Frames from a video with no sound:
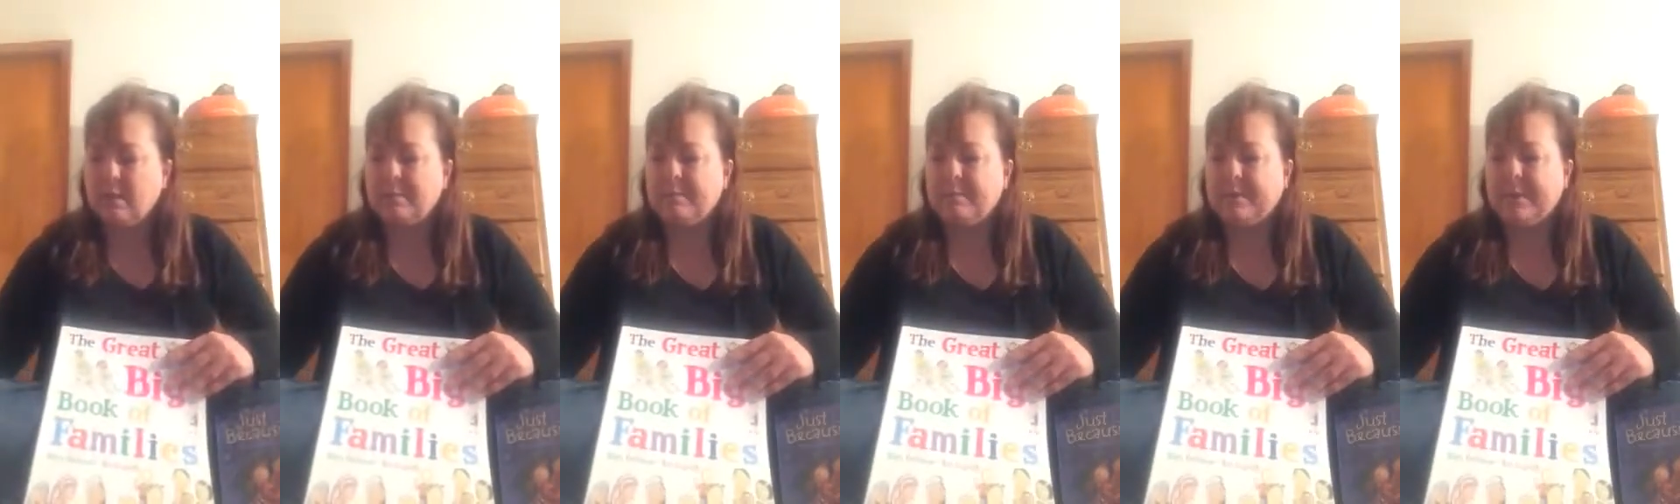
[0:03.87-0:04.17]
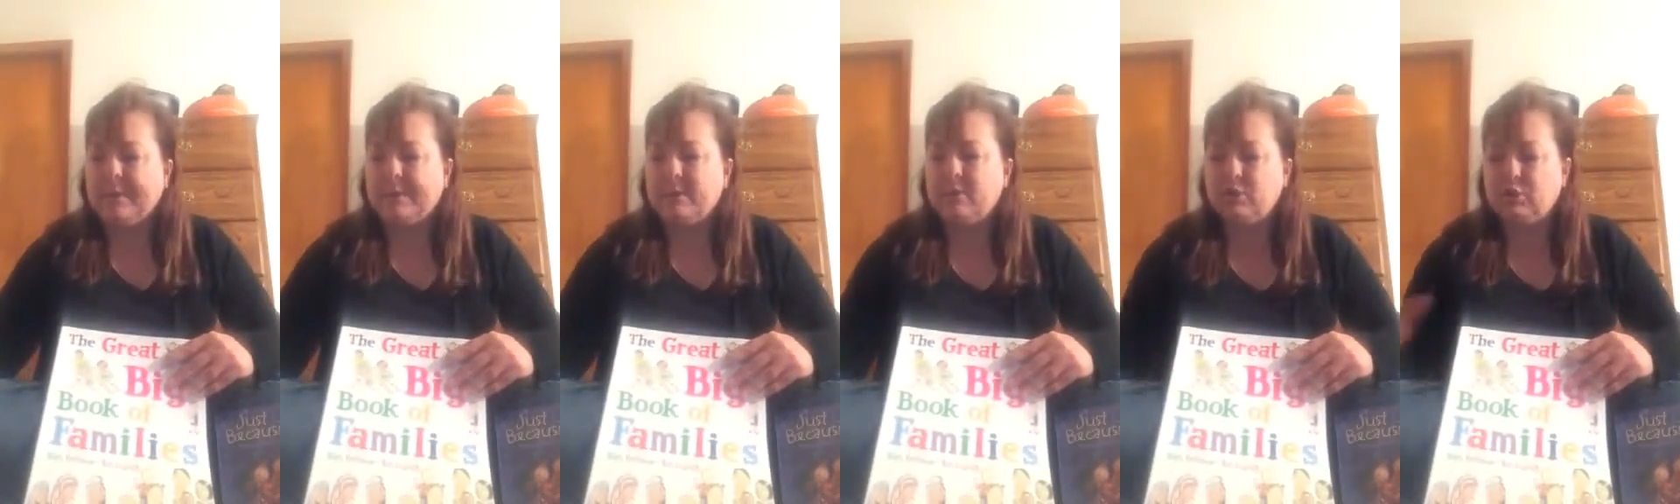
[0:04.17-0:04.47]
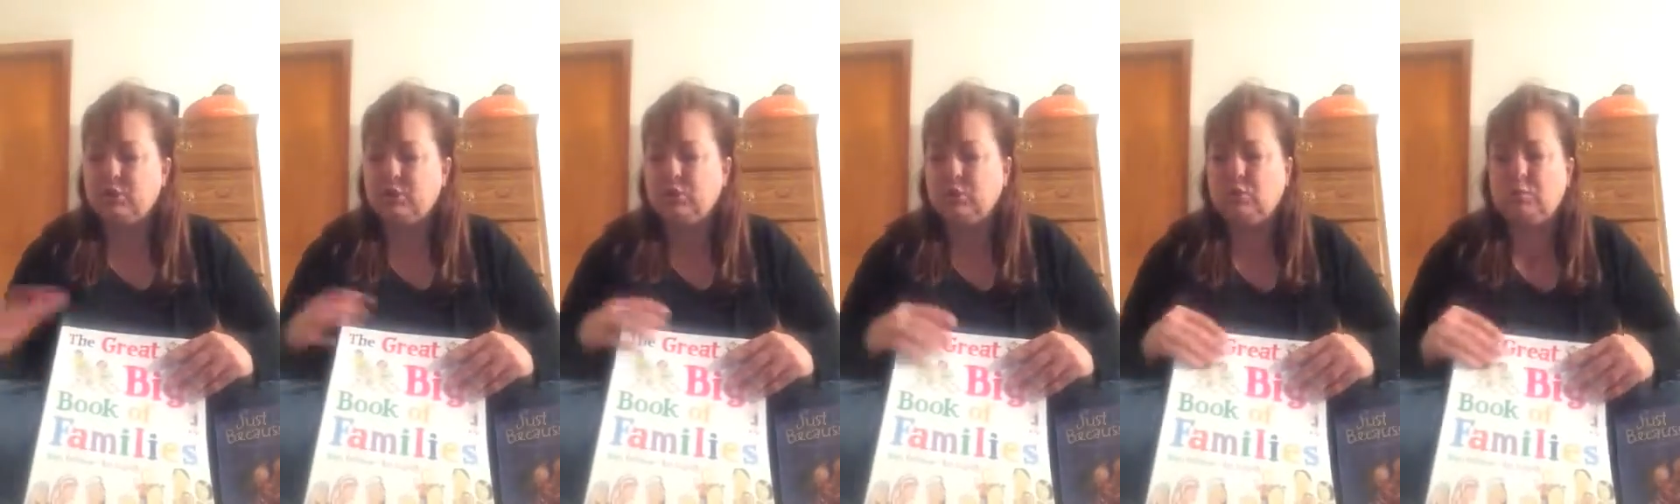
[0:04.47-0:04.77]
my
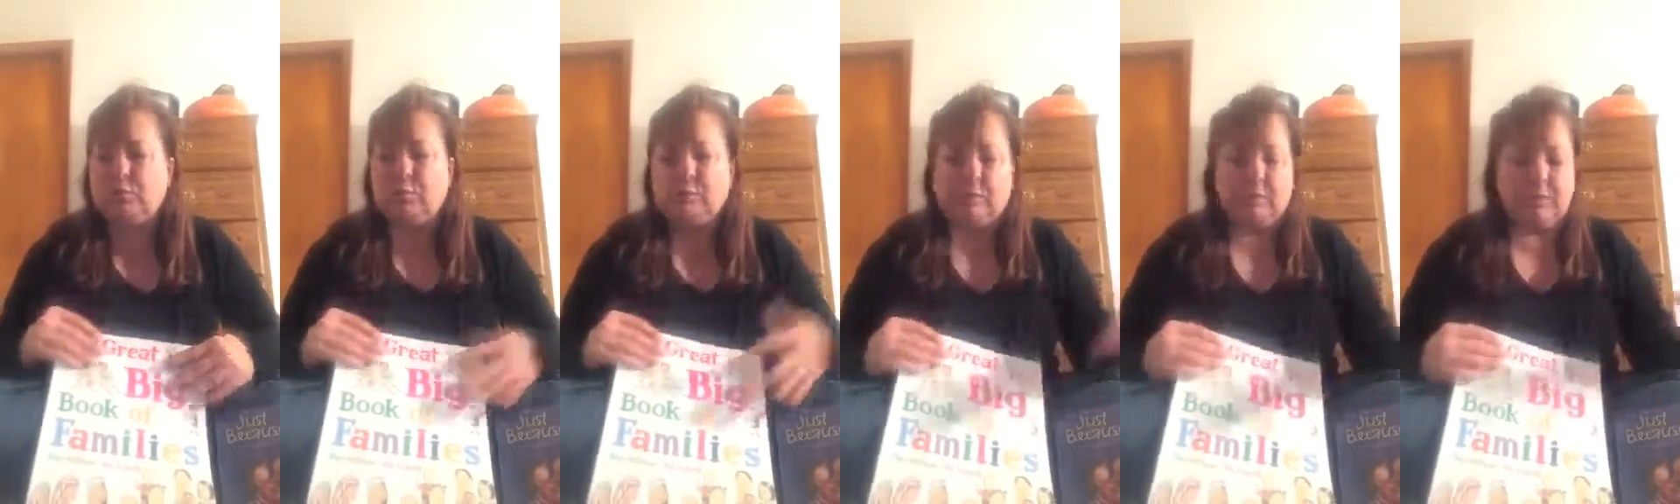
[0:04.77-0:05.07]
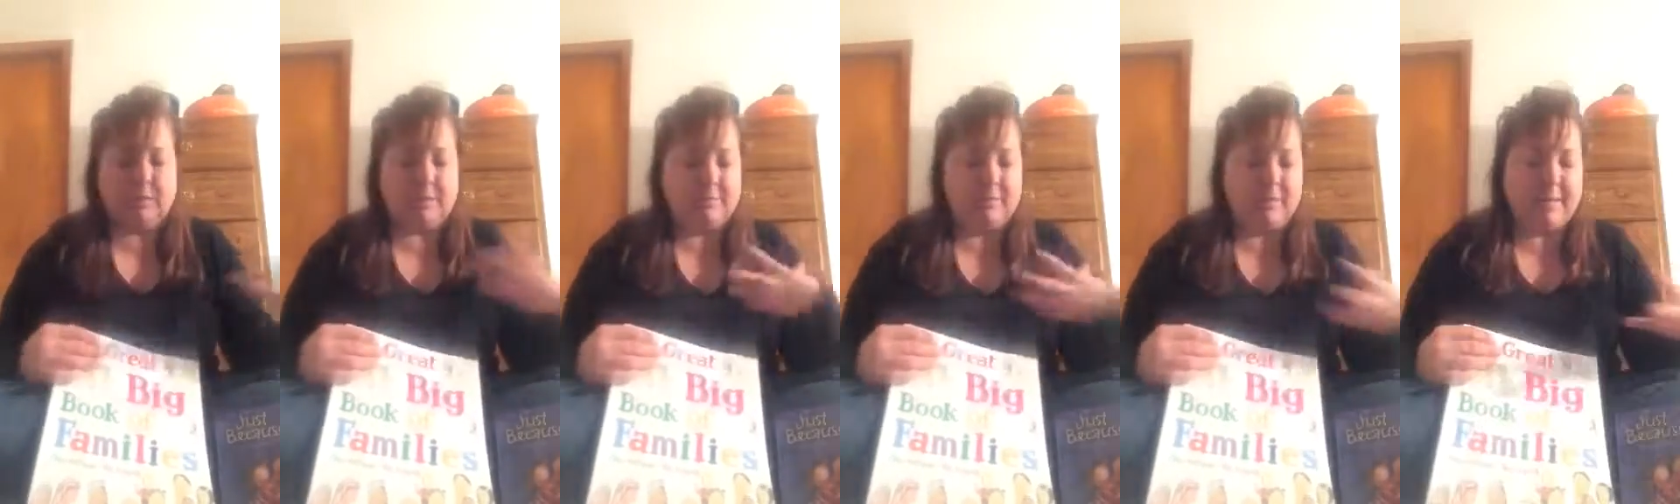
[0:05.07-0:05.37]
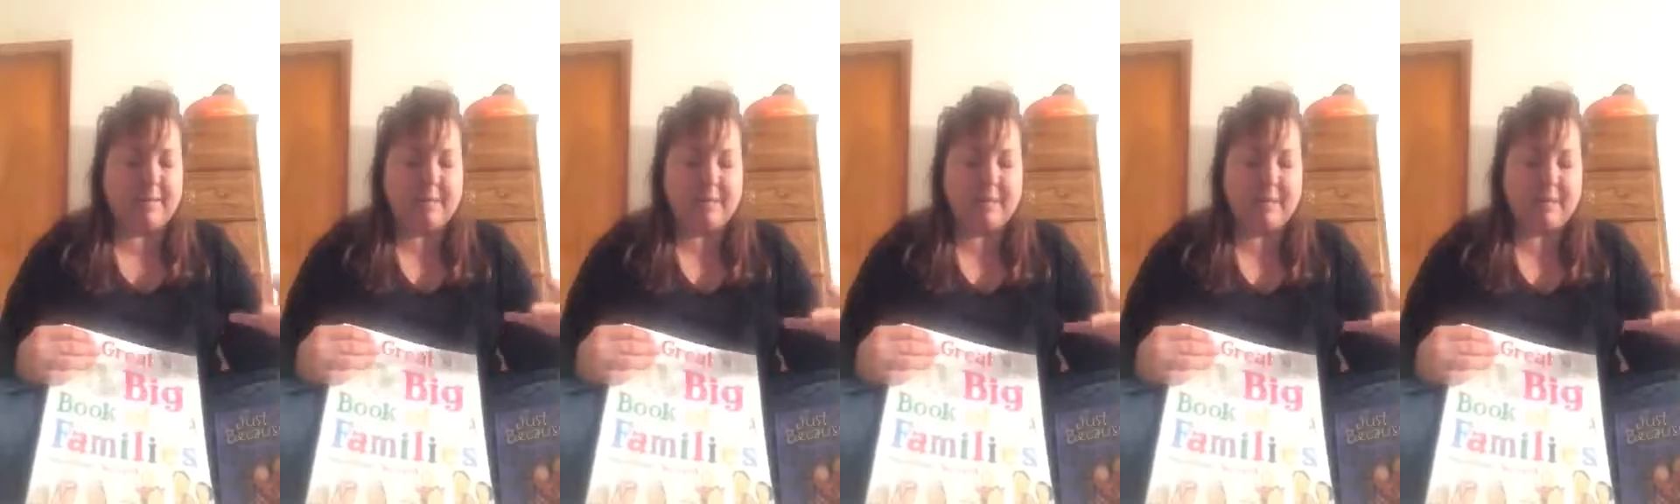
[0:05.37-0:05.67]
two books,
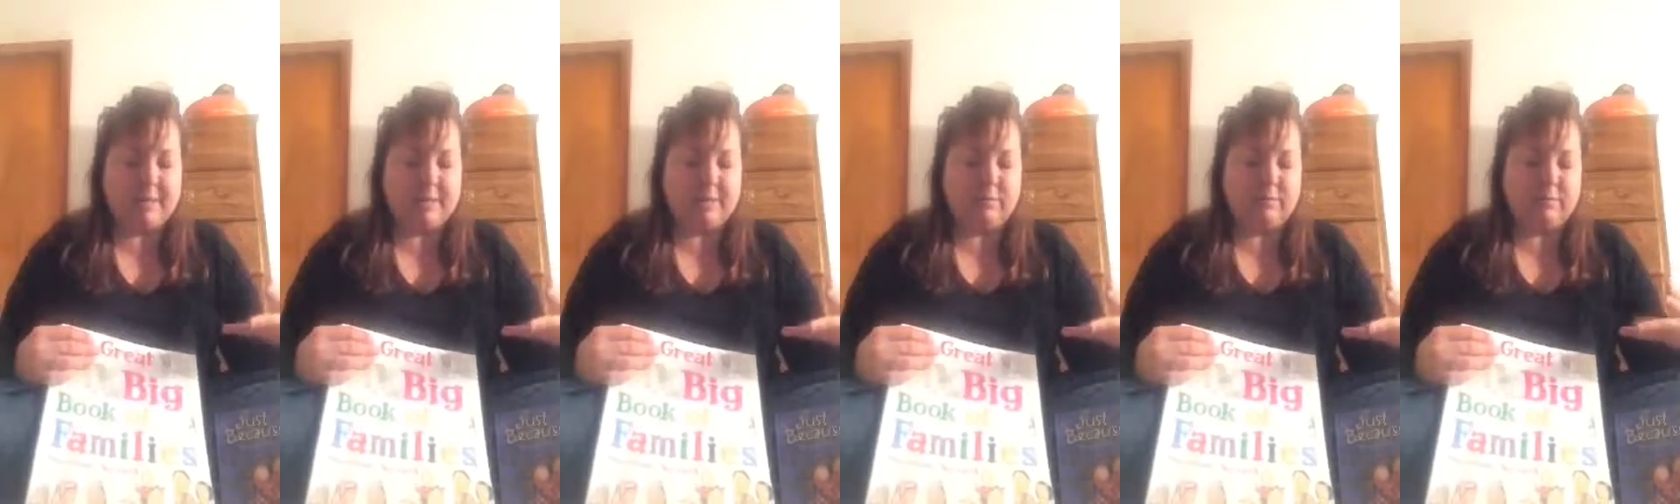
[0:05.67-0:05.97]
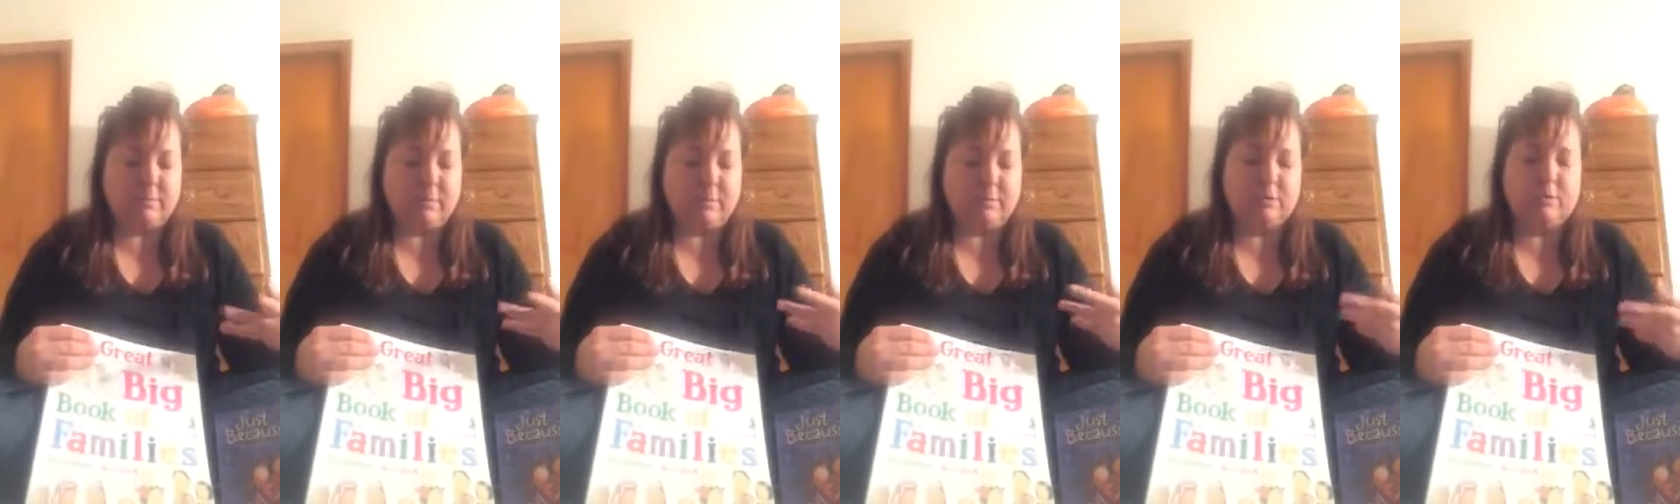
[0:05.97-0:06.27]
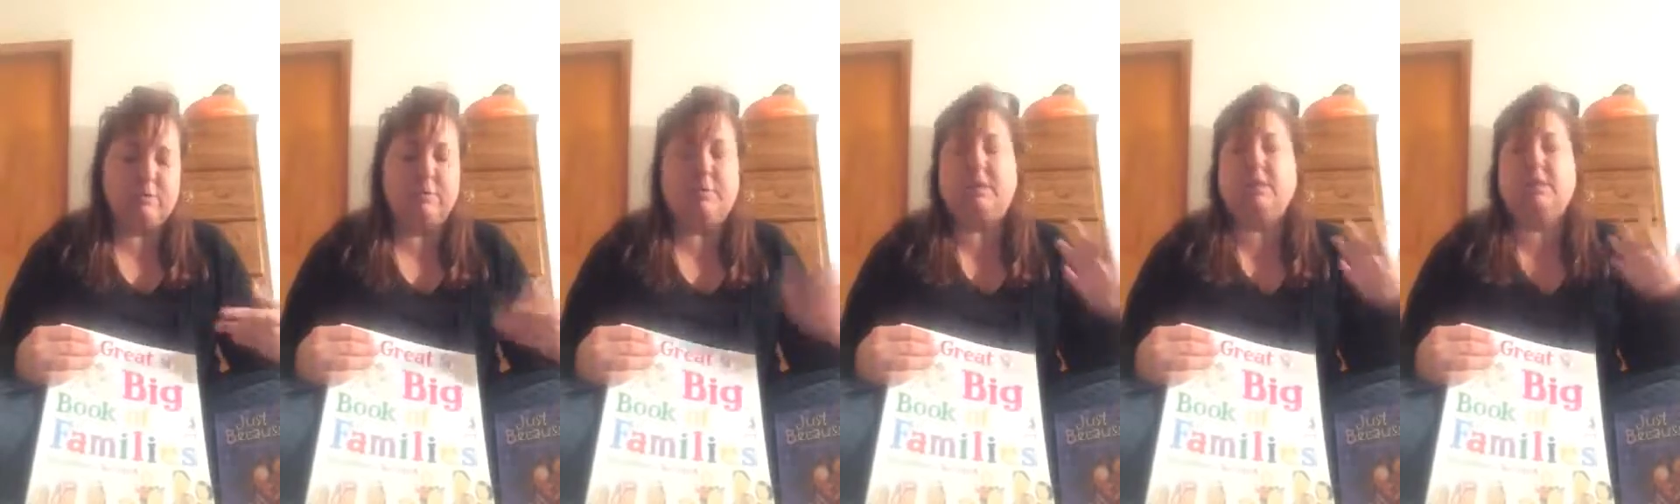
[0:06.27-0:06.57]
my connection with my
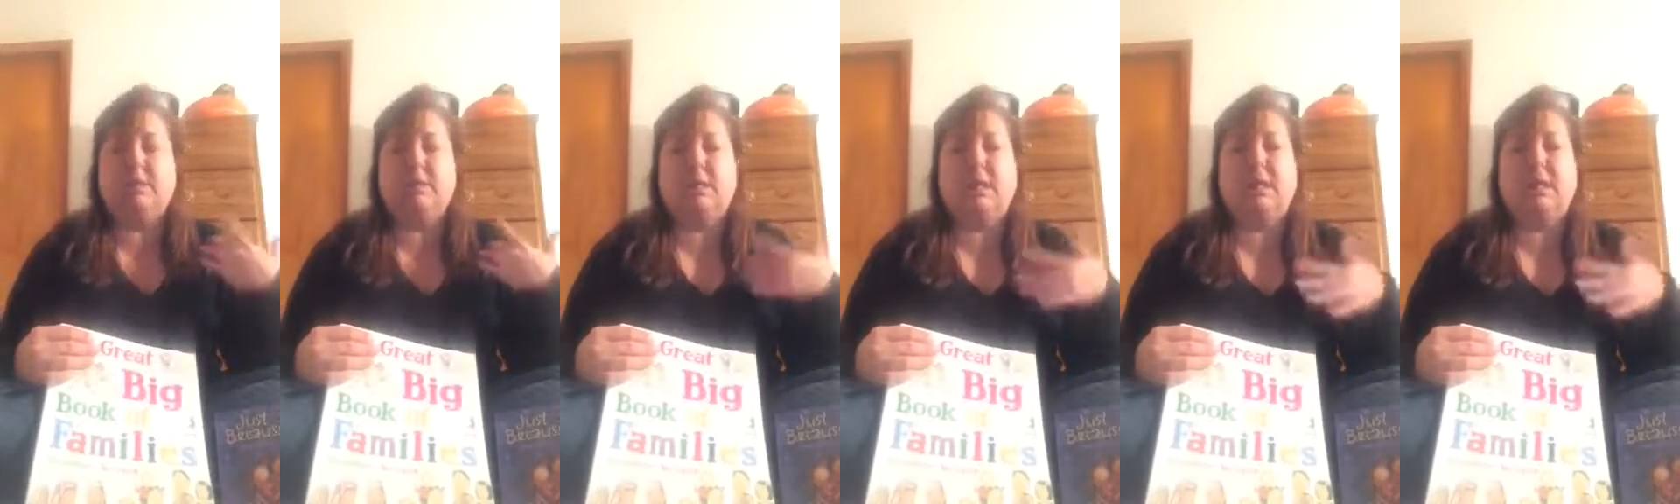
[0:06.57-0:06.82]
two books,